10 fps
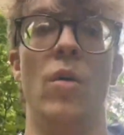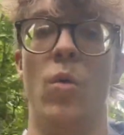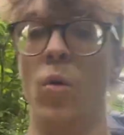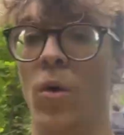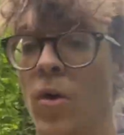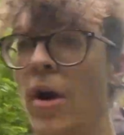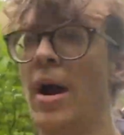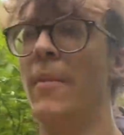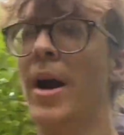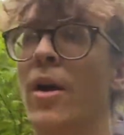or I
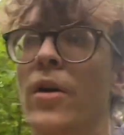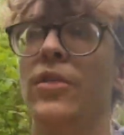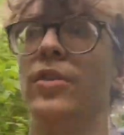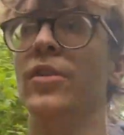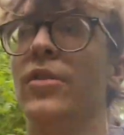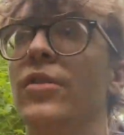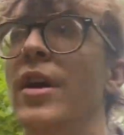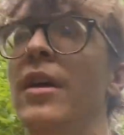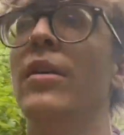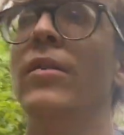might honestly just
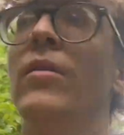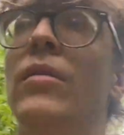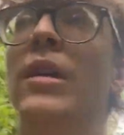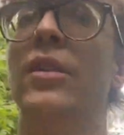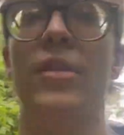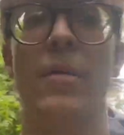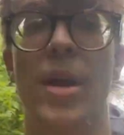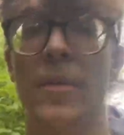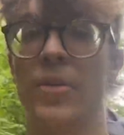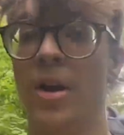stay at the same
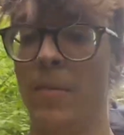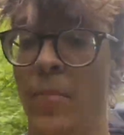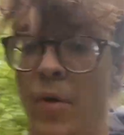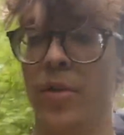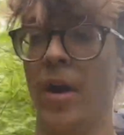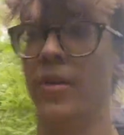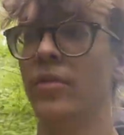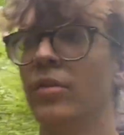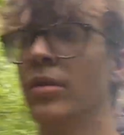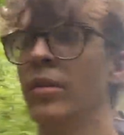campsite both nights.